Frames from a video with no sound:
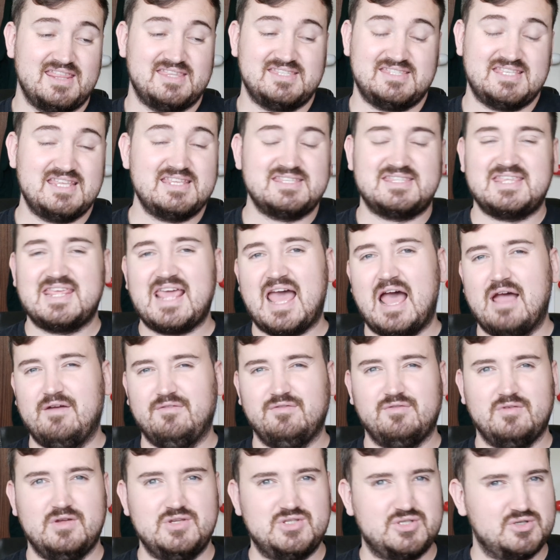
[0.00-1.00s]
since the
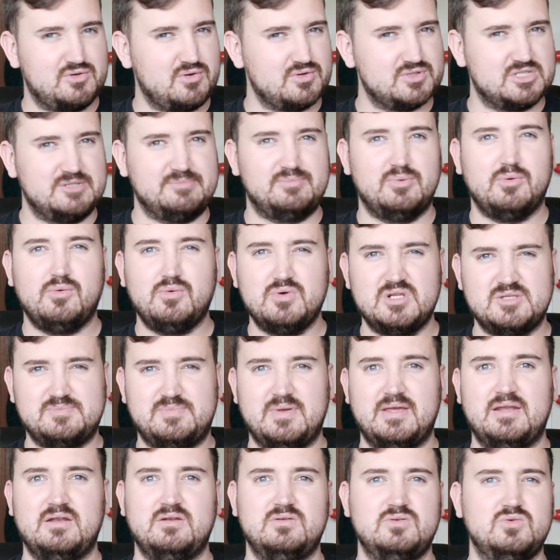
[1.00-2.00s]
average across the board has
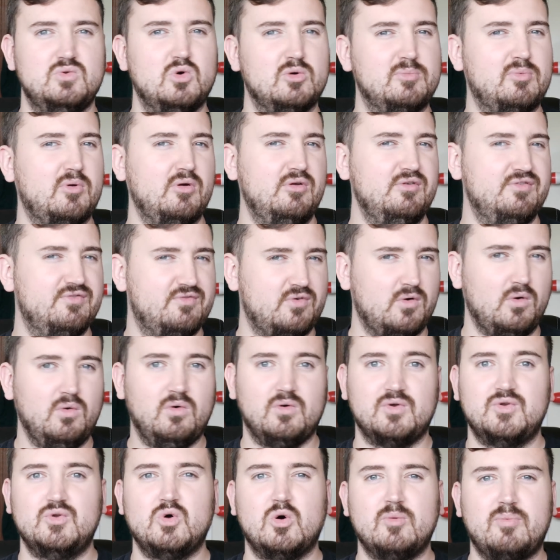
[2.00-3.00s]
been 0.4
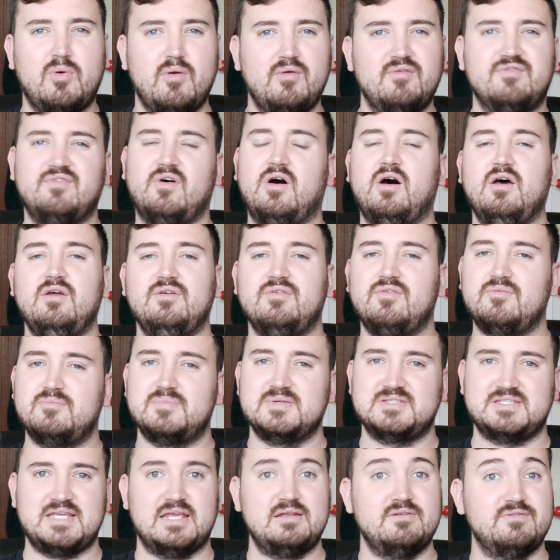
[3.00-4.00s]
or
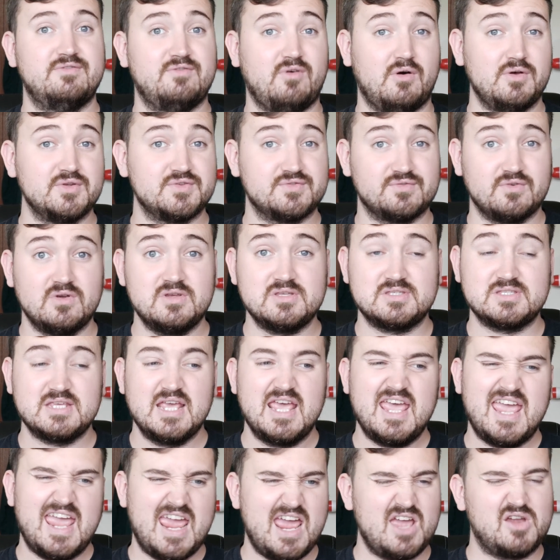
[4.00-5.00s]
0.5% phosphorus
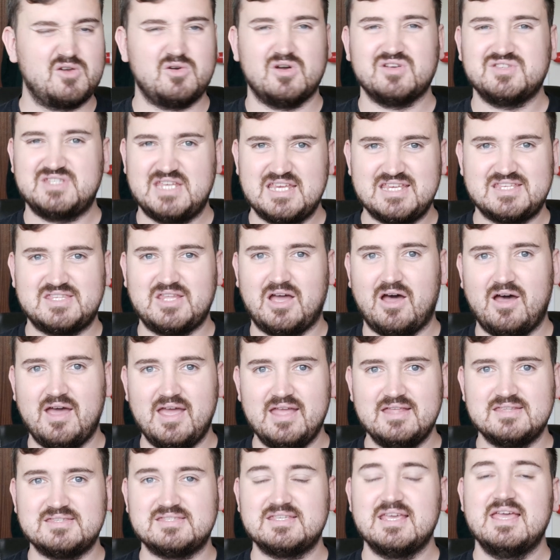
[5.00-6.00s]
across these
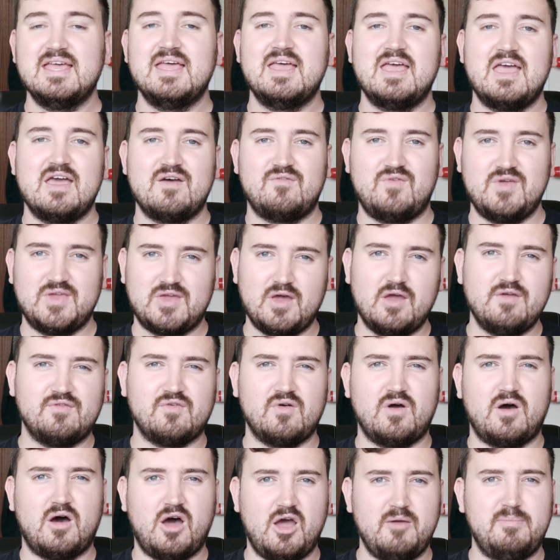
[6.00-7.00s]
diets, if we go for
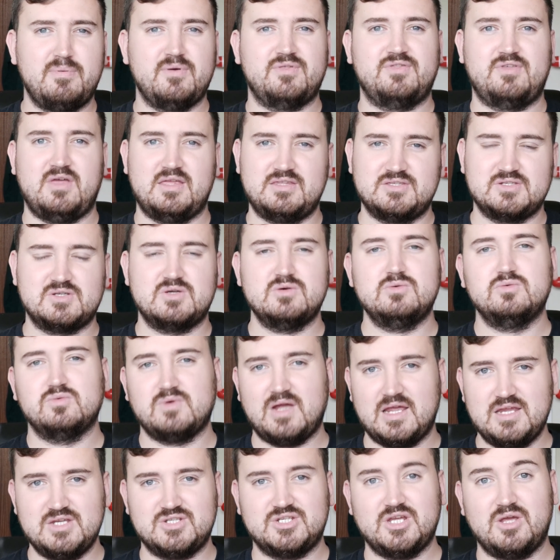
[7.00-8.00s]
a hypothetical
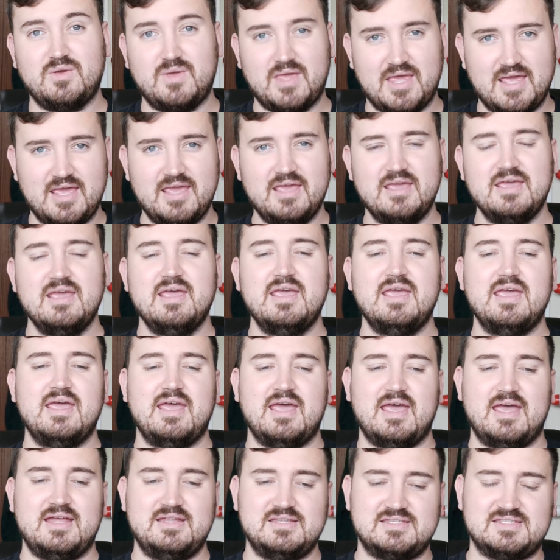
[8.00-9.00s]
ratio here
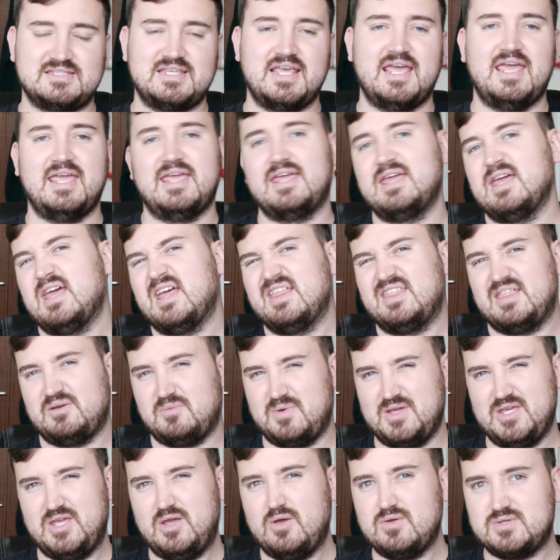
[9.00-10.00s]
and say that
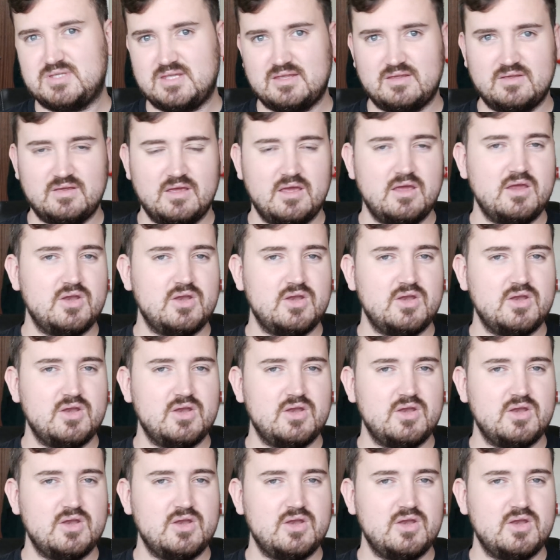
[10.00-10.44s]
we're using